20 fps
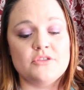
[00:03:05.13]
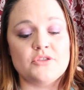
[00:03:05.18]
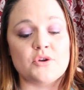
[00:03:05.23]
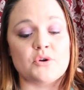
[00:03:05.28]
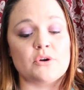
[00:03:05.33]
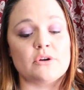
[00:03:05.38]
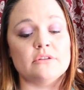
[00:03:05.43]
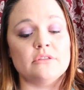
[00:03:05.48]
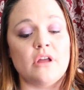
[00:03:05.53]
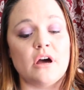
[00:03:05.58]

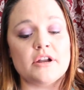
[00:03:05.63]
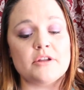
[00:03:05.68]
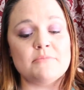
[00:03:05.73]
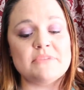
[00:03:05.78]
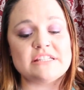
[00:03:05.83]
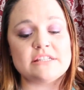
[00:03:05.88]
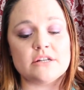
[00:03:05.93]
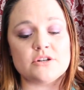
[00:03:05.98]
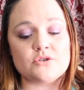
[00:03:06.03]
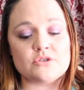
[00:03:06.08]
There are a lot of
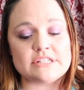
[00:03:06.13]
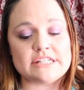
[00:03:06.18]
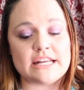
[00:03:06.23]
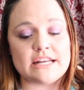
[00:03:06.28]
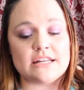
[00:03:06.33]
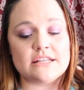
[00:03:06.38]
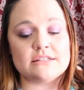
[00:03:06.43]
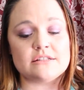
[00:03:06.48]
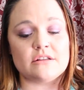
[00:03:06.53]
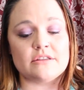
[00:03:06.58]

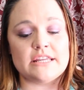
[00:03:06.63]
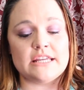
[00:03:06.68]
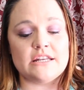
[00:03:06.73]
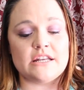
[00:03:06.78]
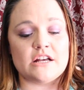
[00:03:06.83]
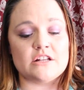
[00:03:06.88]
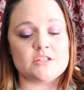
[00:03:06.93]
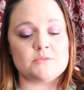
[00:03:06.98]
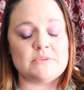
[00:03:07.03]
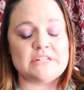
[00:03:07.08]
misunderstandings on the
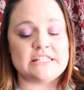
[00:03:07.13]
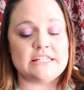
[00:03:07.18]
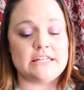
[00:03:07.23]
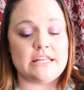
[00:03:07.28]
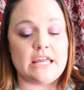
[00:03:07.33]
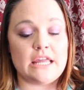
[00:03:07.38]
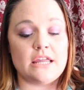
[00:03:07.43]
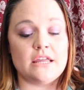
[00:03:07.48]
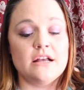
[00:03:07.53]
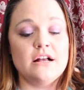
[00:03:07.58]
announcement
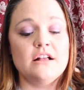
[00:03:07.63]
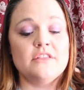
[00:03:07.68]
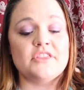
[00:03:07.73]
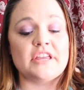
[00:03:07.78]
today.